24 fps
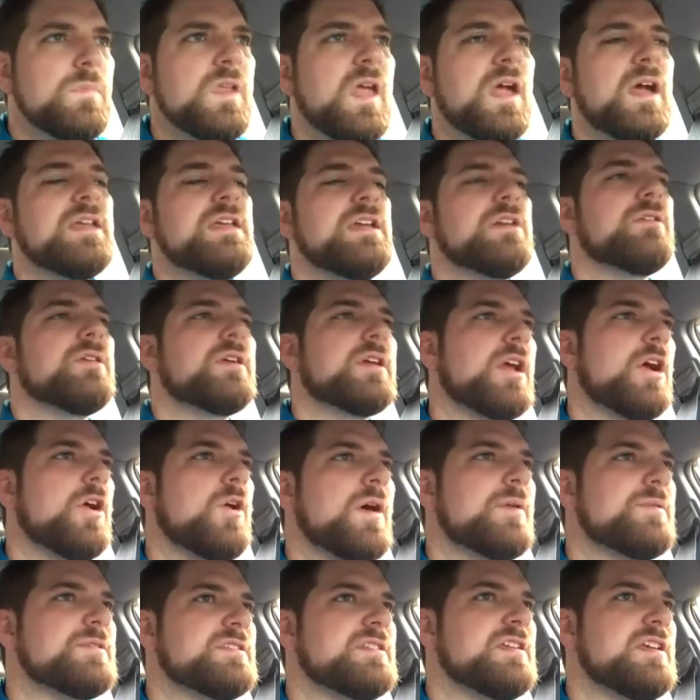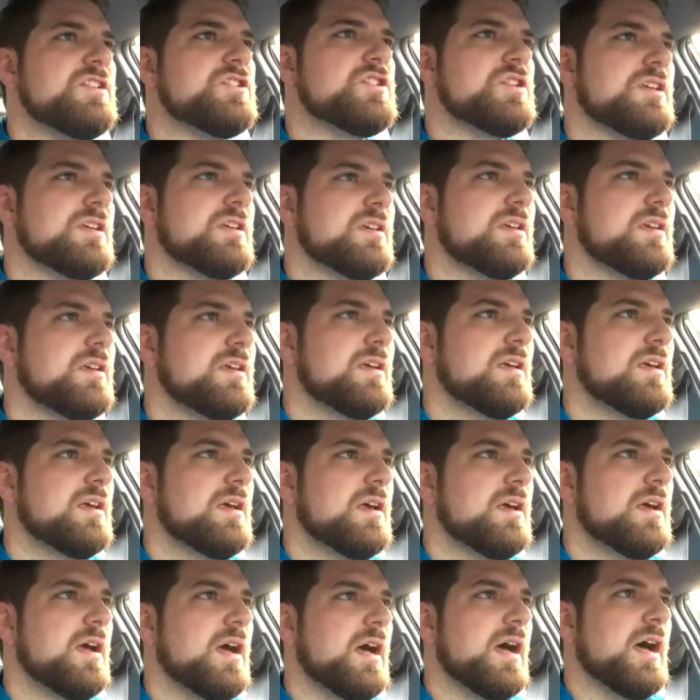A year ago, I was teaching
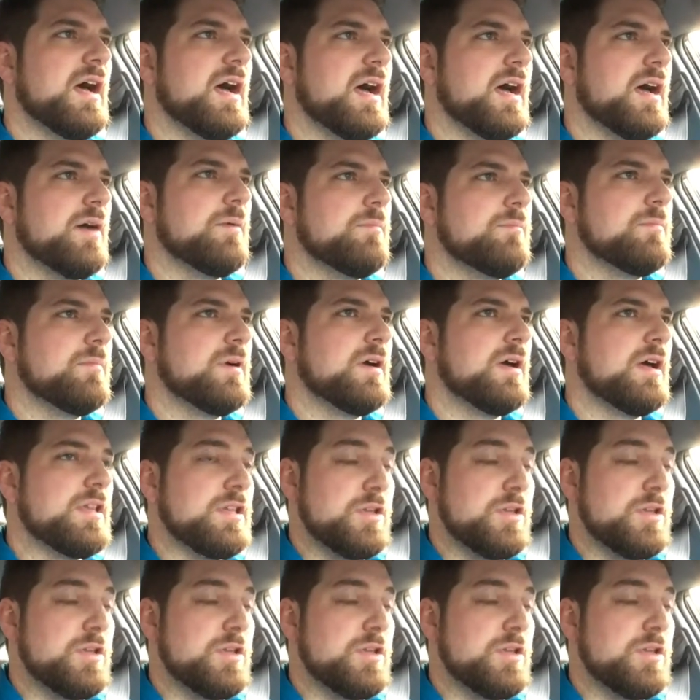a